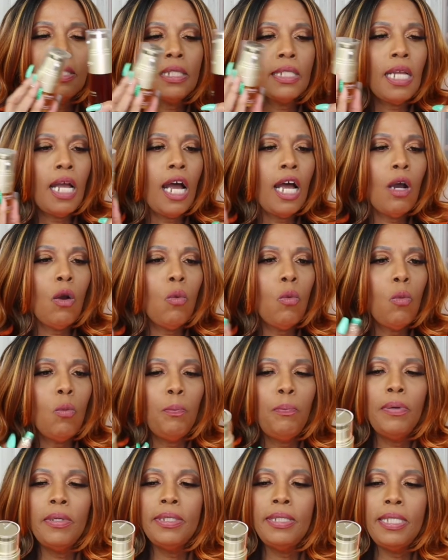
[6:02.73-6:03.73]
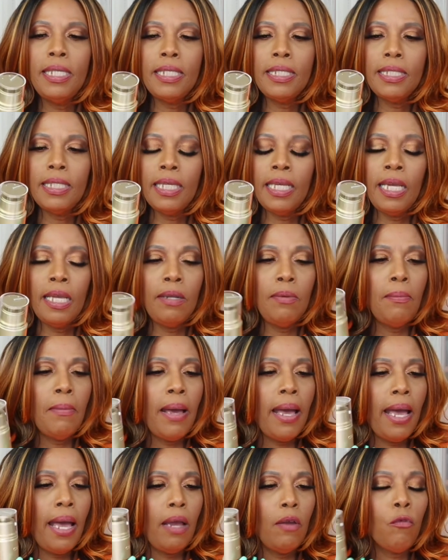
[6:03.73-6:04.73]
start putting this in
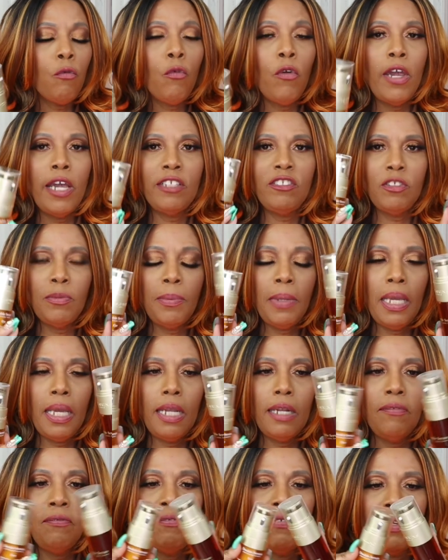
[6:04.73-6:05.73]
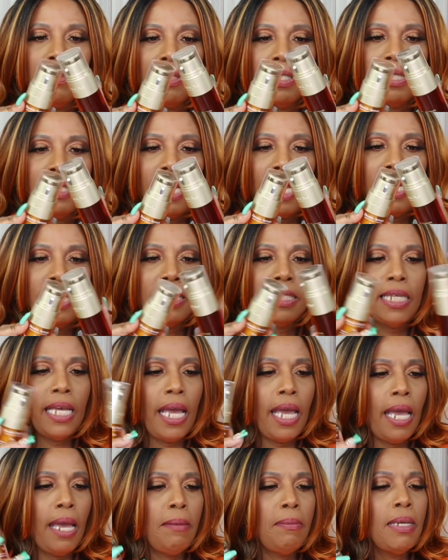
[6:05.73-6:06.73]
my regimen for the
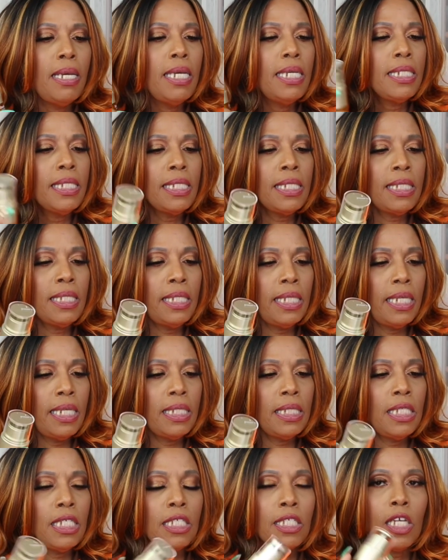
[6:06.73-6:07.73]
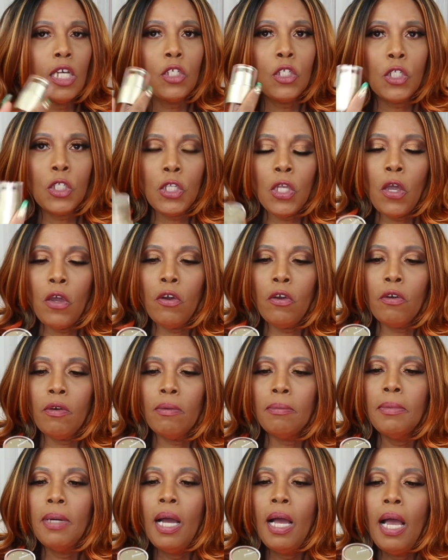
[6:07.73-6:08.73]
daytime since it's a
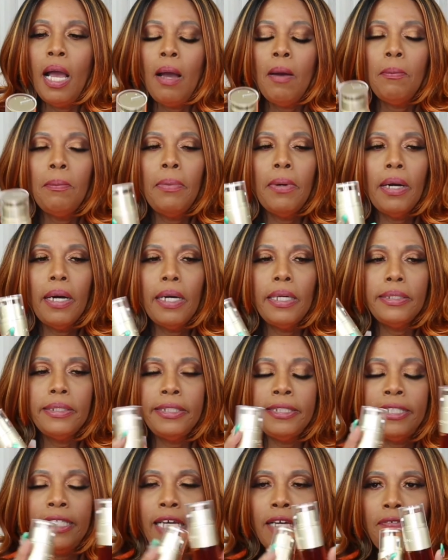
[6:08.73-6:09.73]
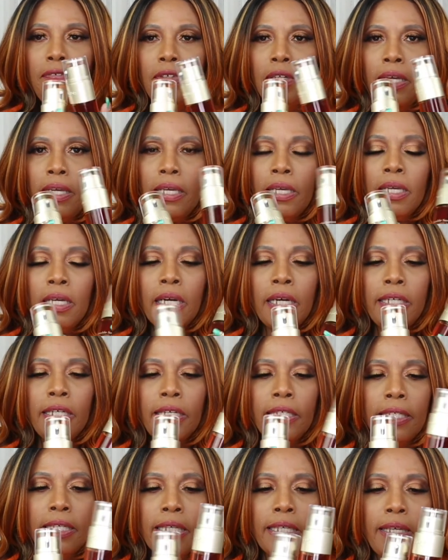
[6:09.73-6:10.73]
serum, but definitely
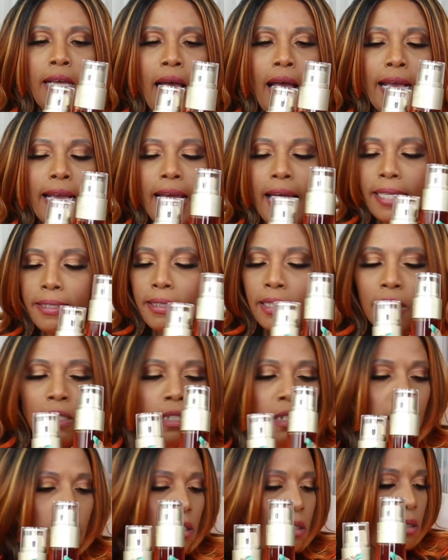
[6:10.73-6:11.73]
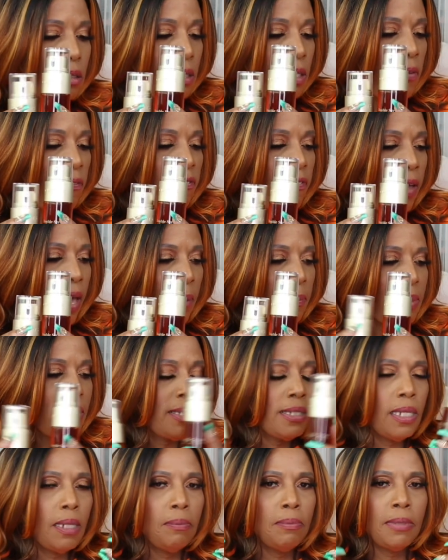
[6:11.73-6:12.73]
gonna, I got to look and find me
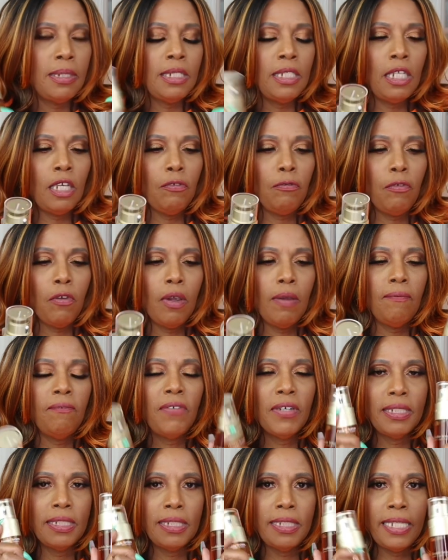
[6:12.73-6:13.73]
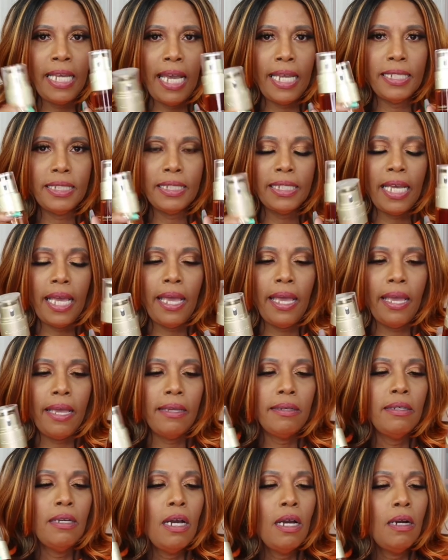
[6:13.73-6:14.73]
something different for the nighttime,
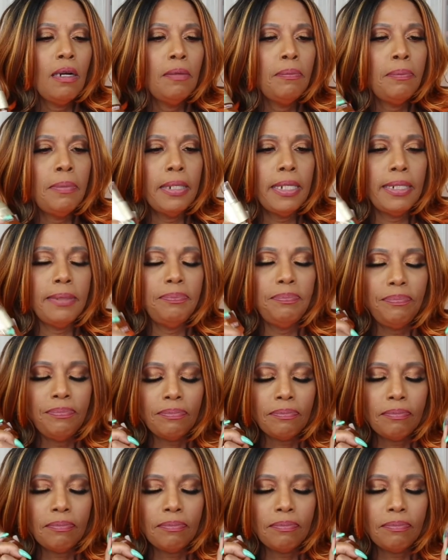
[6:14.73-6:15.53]
but